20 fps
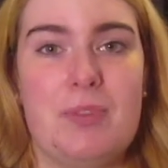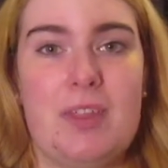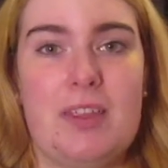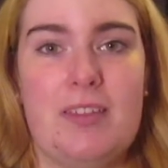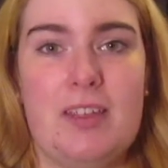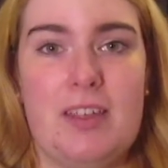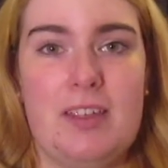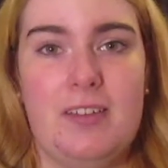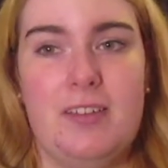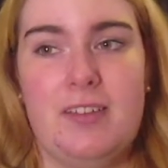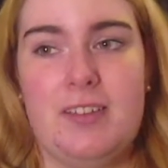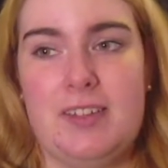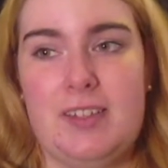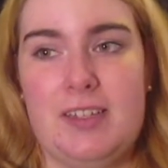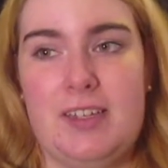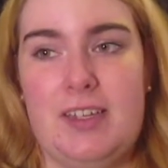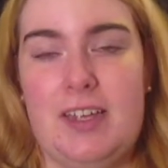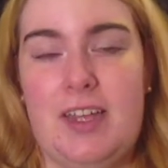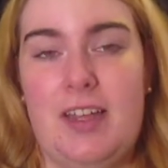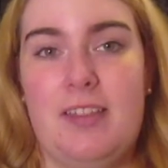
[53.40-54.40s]
that you'll
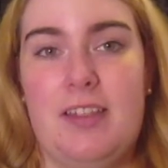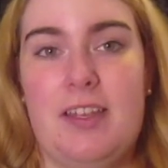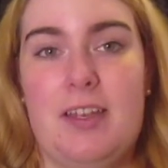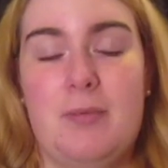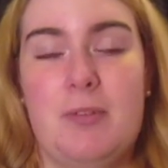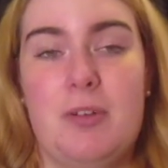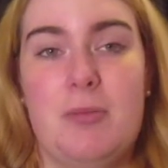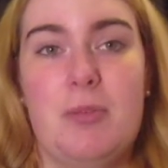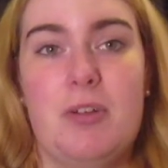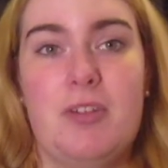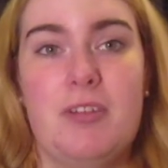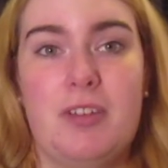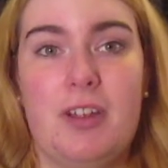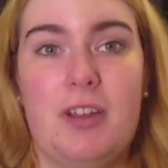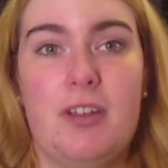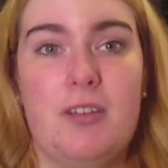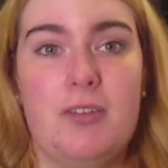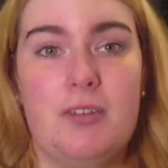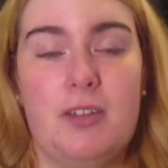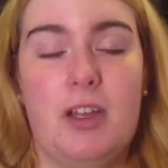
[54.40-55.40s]
see and then I'm going to post
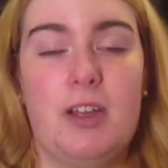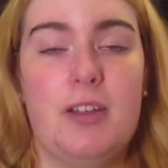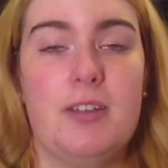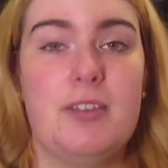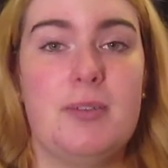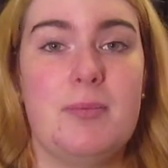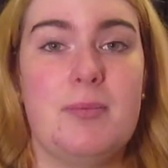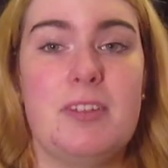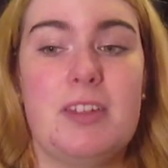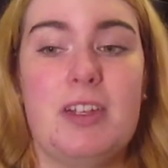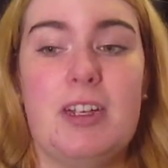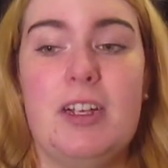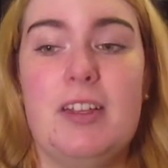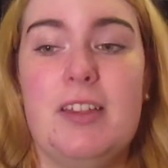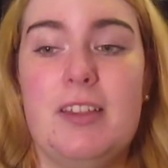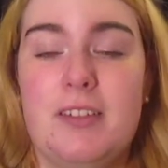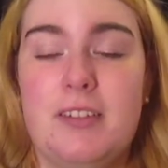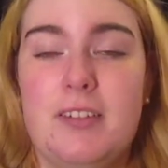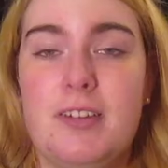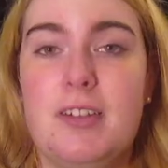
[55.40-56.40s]
all the vlogs. So I'm sorry
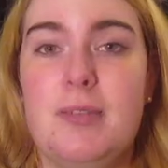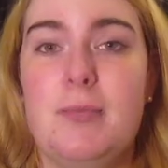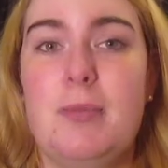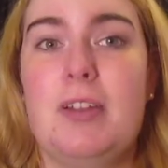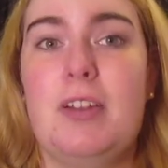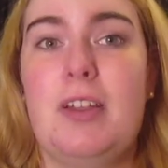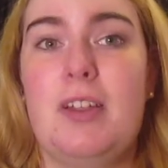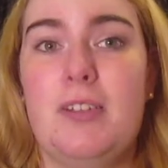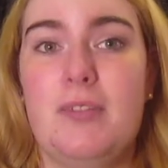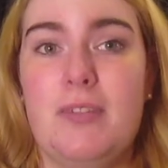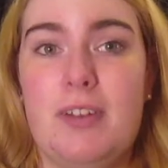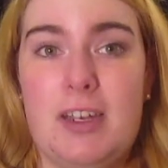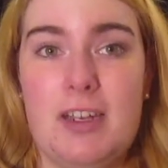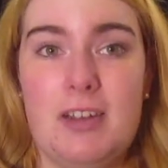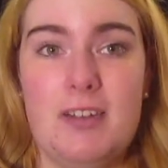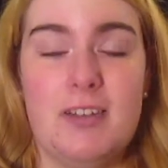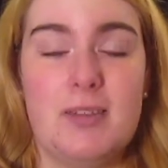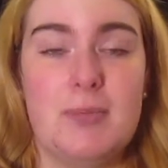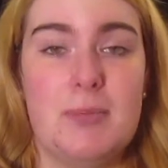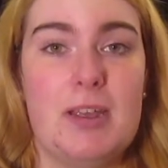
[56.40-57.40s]
that there's going to be a lot of
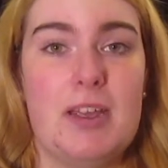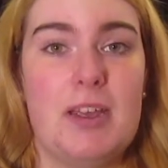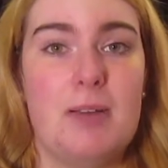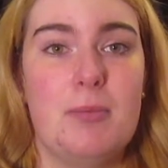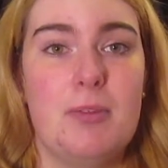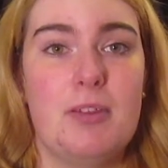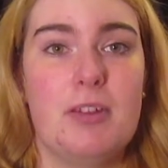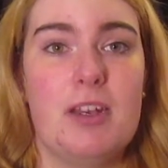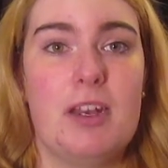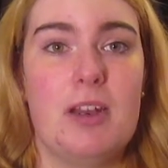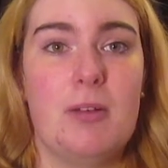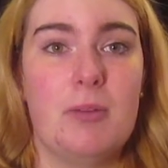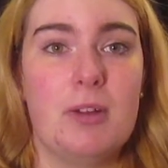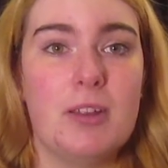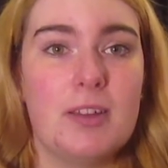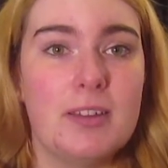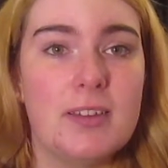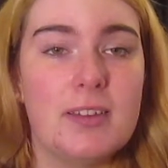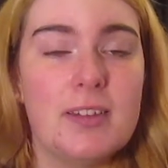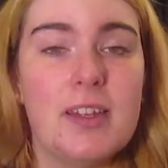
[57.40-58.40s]
videos being uploaded at
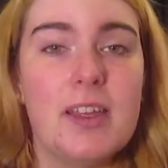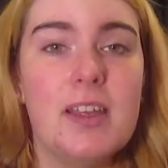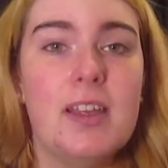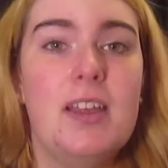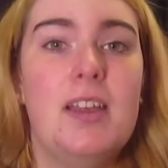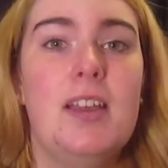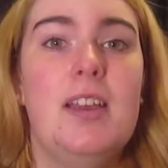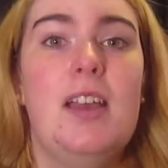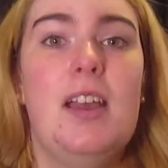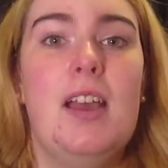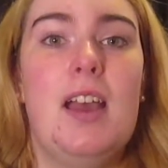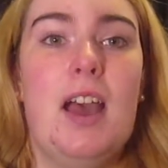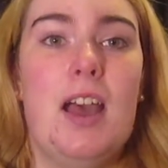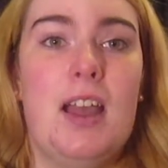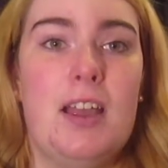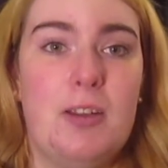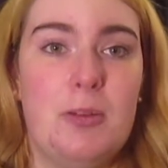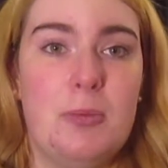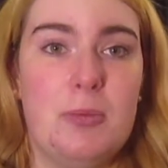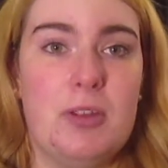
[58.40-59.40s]
once. I
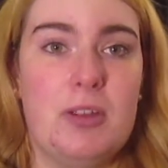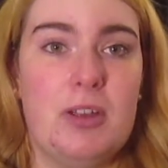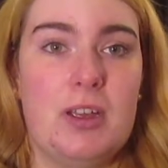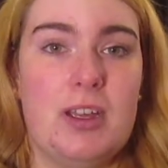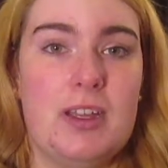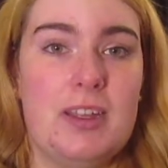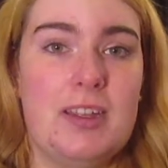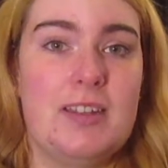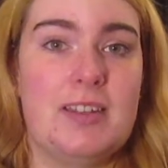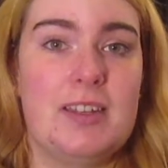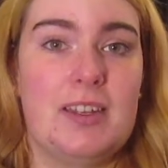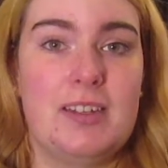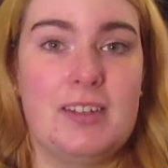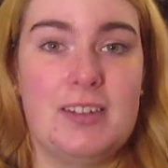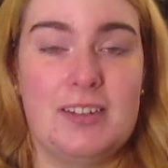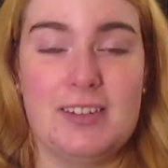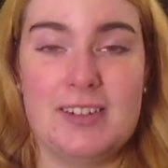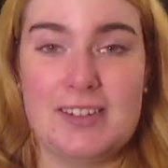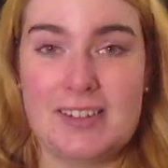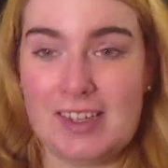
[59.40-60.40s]
hope you guys
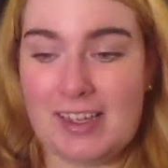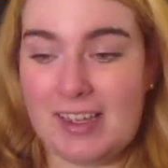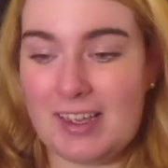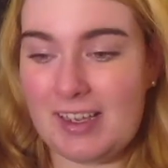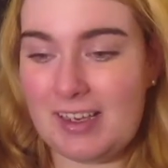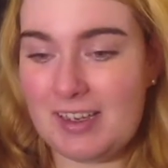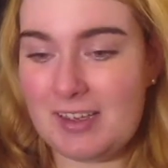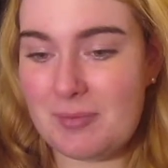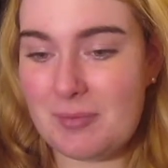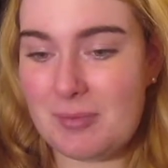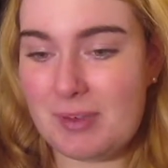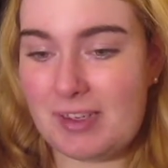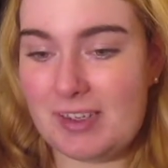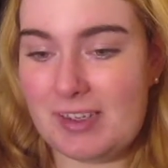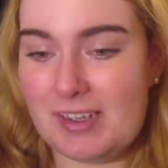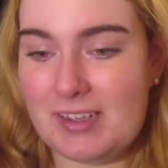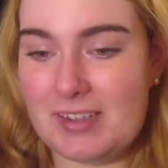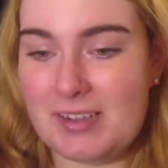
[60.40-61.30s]
understand, but I